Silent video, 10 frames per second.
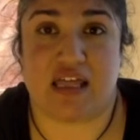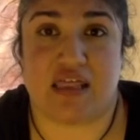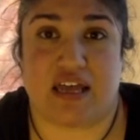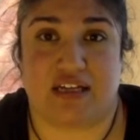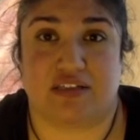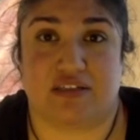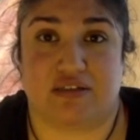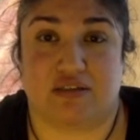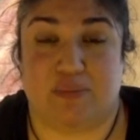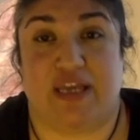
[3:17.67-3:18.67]
that
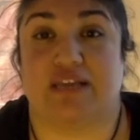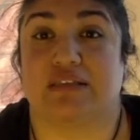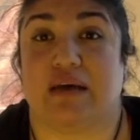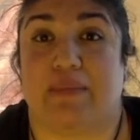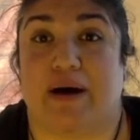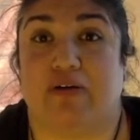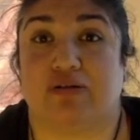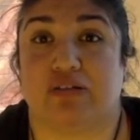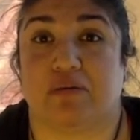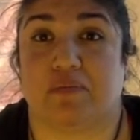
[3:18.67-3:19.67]
speaks about
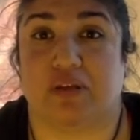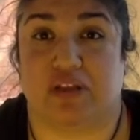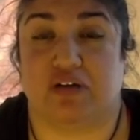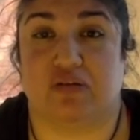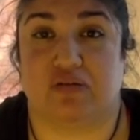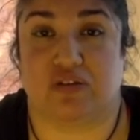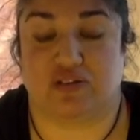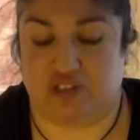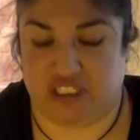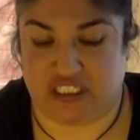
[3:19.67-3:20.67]
political
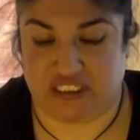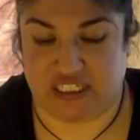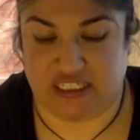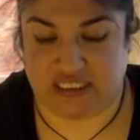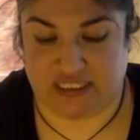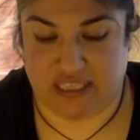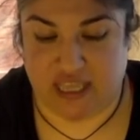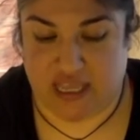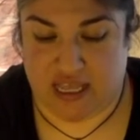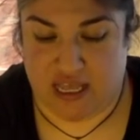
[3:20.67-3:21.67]
social justice.
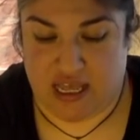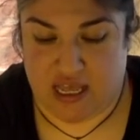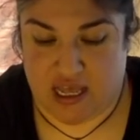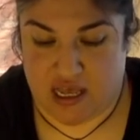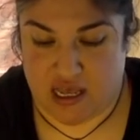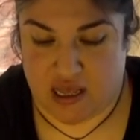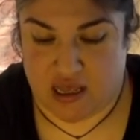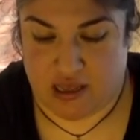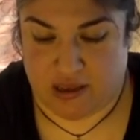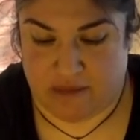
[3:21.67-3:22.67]

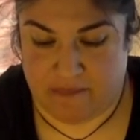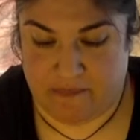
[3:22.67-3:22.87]
Um,